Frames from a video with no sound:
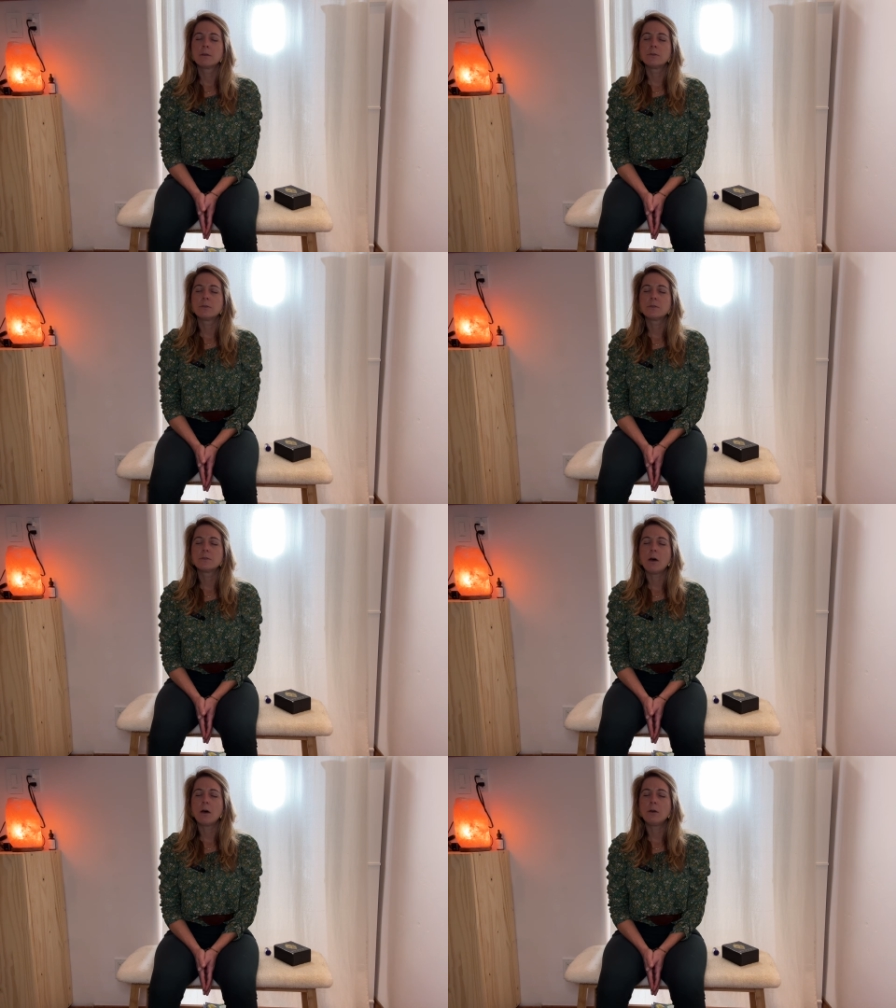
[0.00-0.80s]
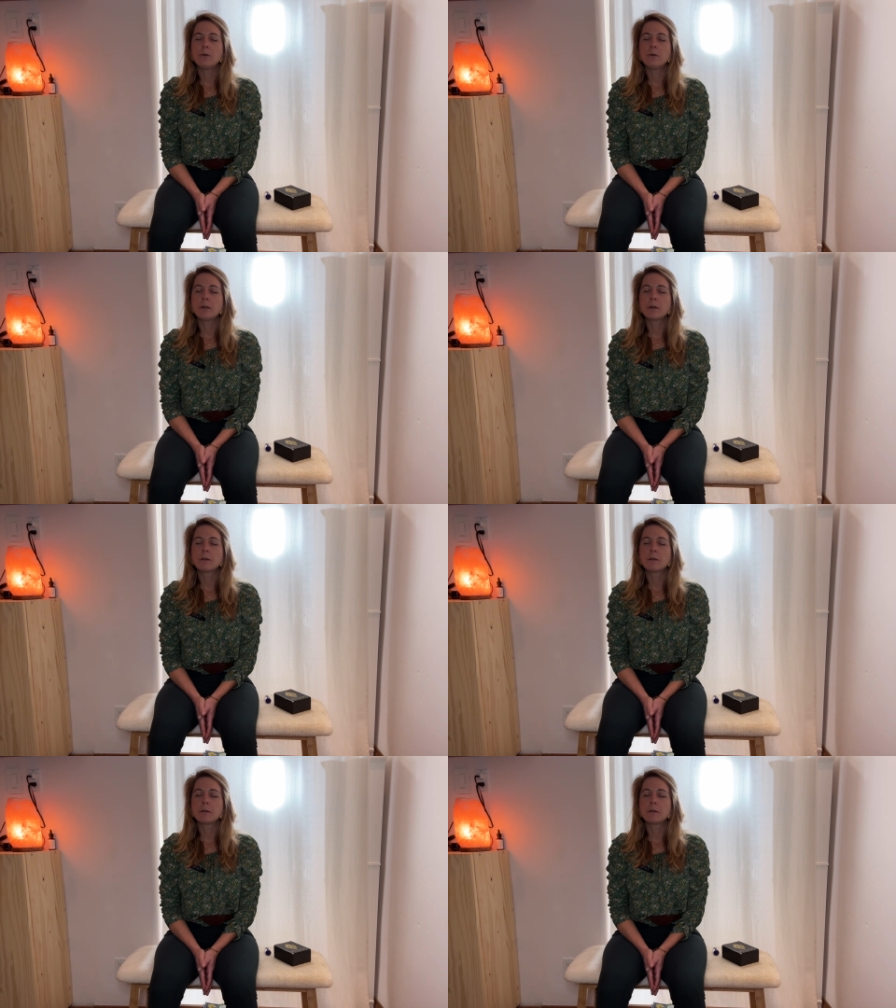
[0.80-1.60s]
And just
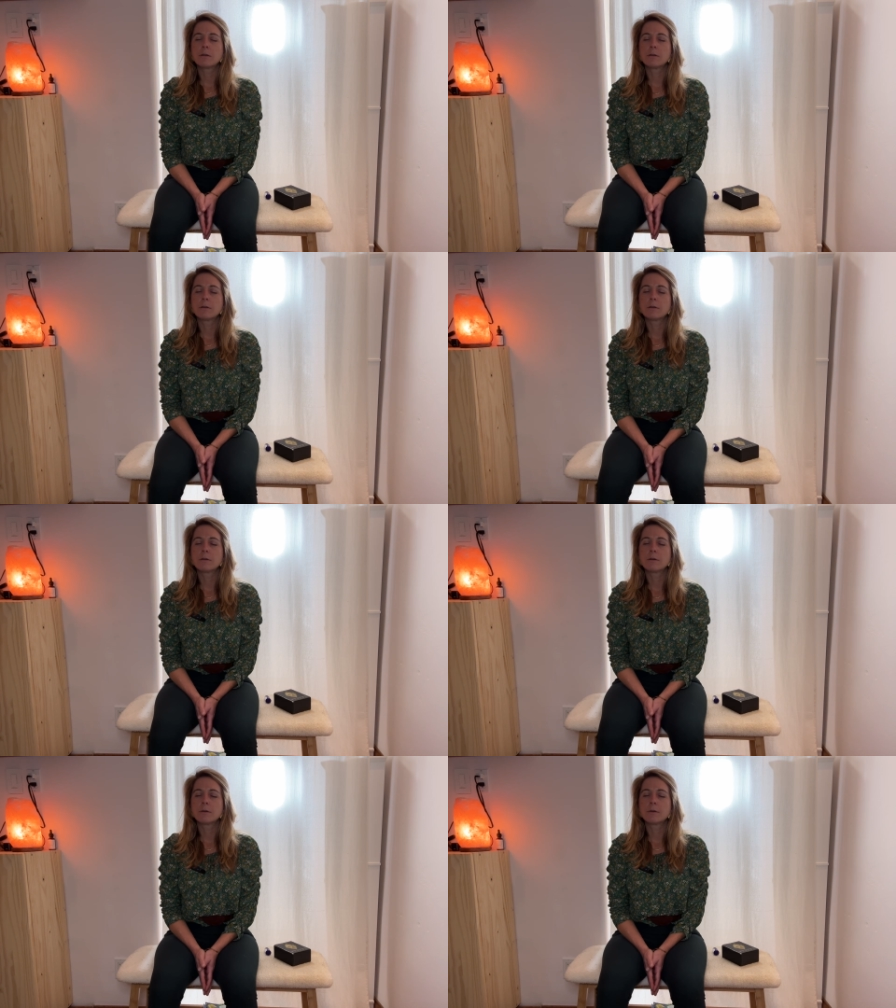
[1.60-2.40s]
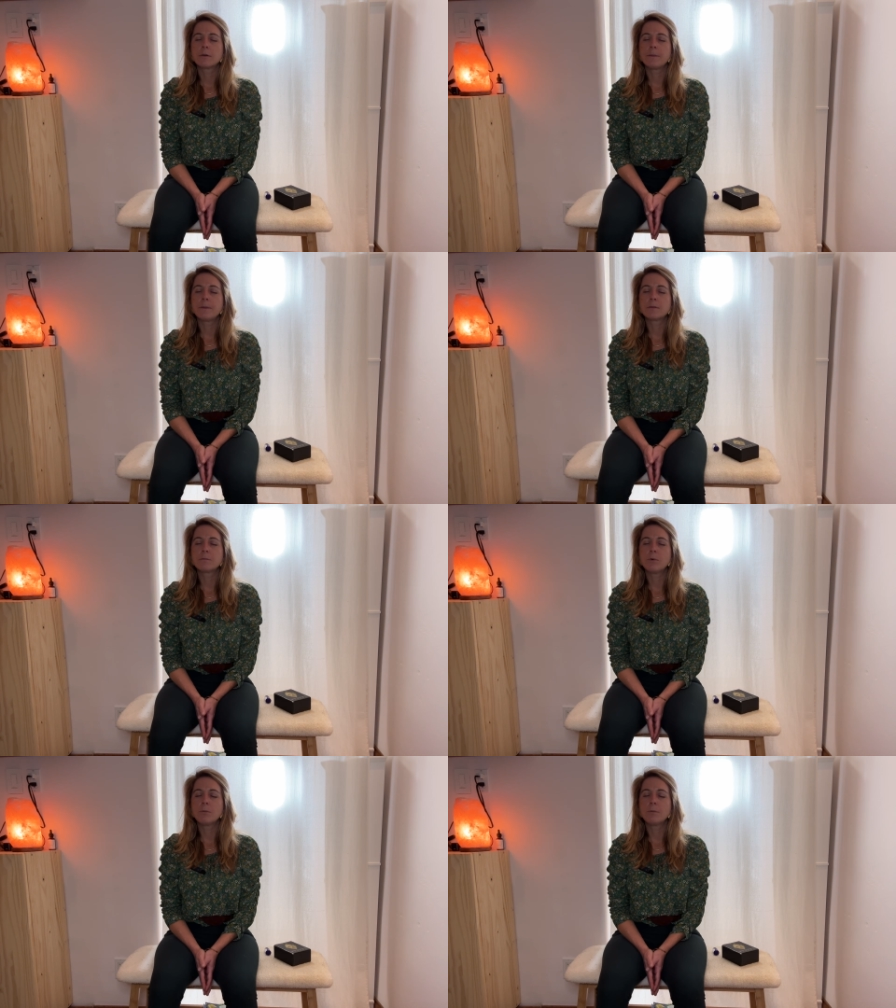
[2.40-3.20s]
honoring in this
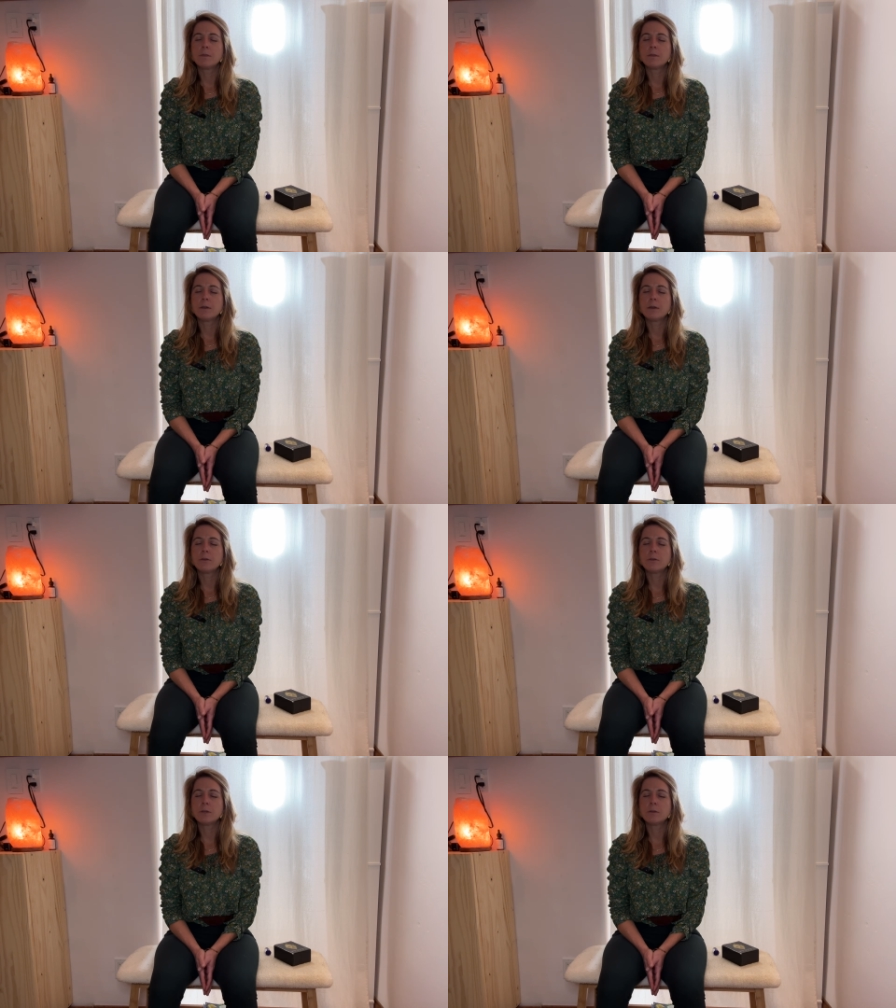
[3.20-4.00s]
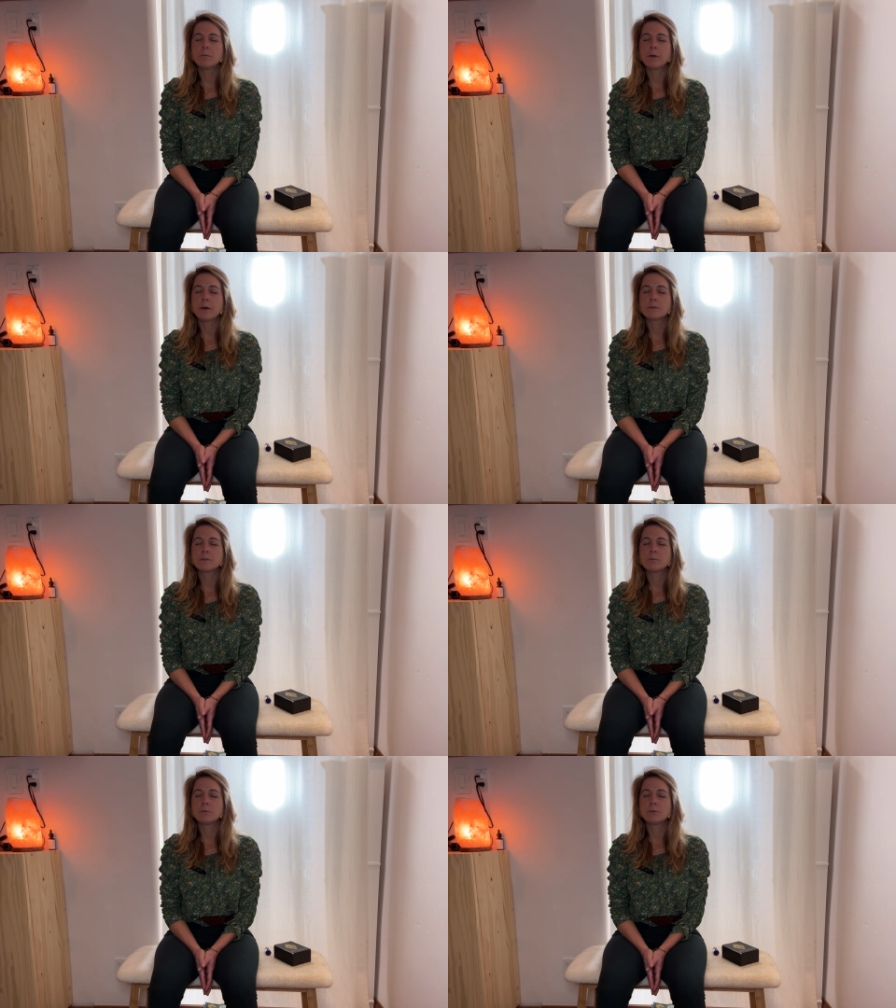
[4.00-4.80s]
moment the energy of Black
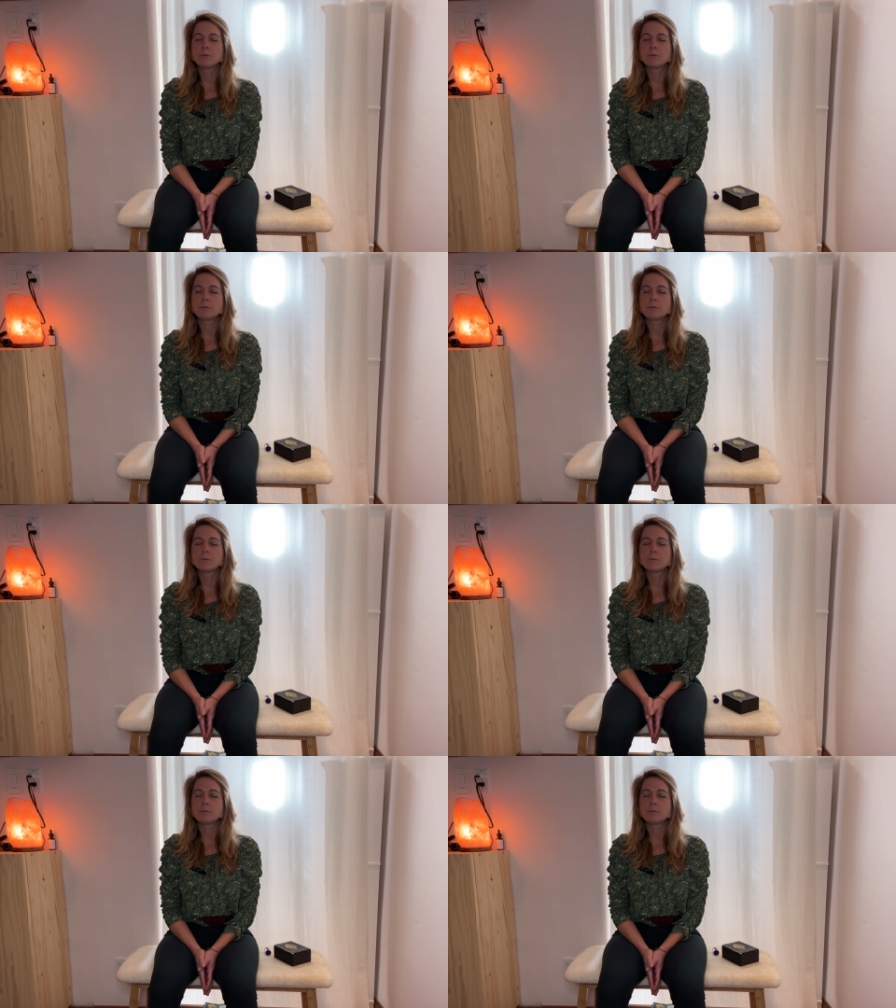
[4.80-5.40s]
Spruce.